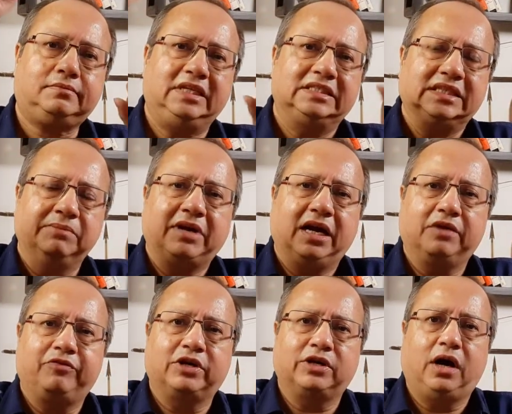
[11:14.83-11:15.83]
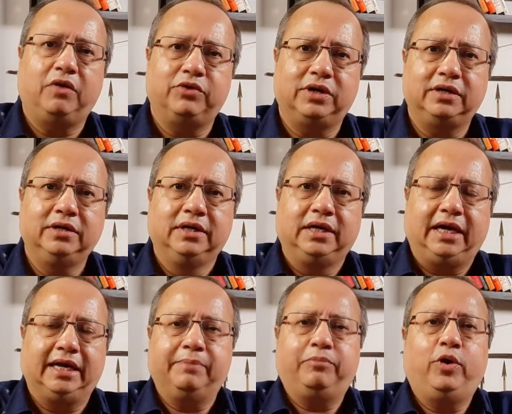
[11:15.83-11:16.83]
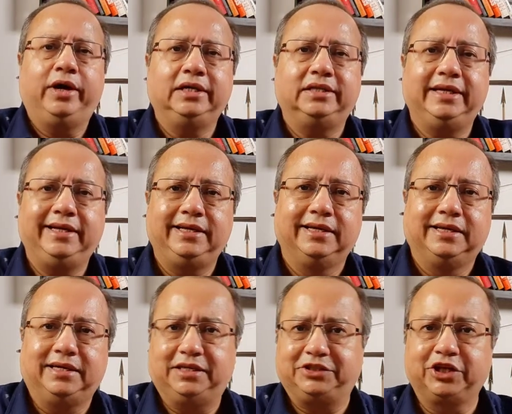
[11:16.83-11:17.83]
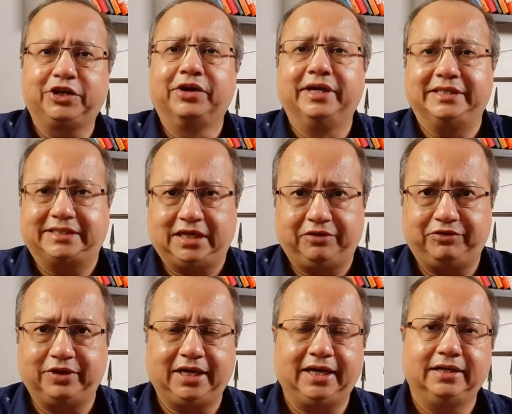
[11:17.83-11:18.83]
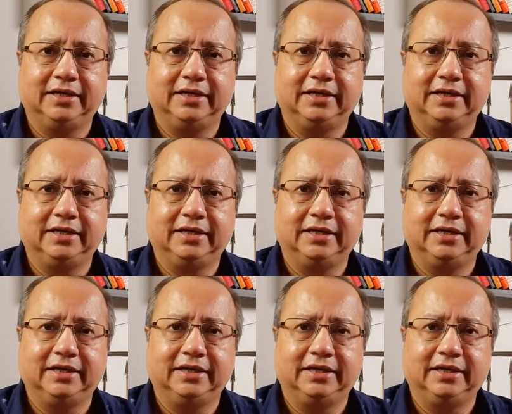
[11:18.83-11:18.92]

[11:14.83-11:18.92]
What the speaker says: some kind of a tower and appoint the security staff for that.